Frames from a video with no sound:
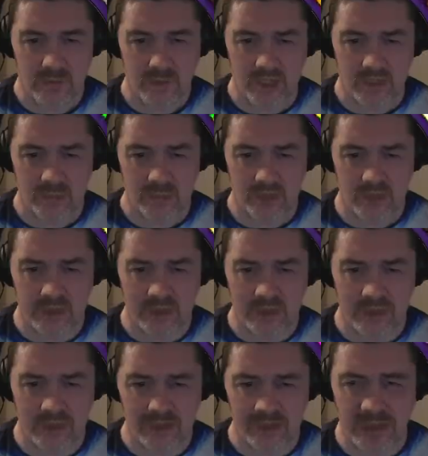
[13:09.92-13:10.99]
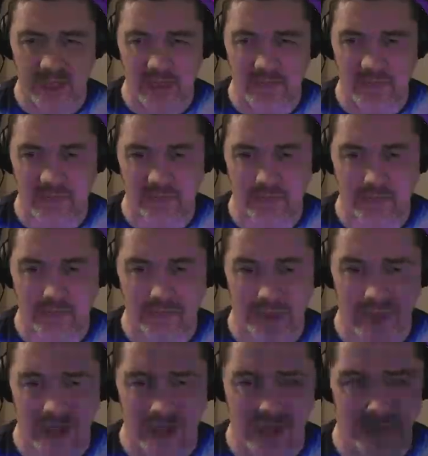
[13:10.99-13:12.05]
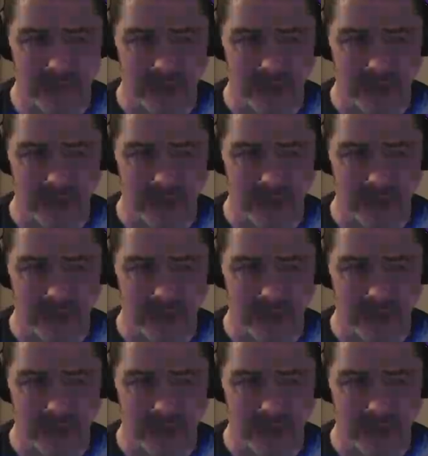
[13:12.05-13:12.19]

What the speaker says: I don't want to take damage from that,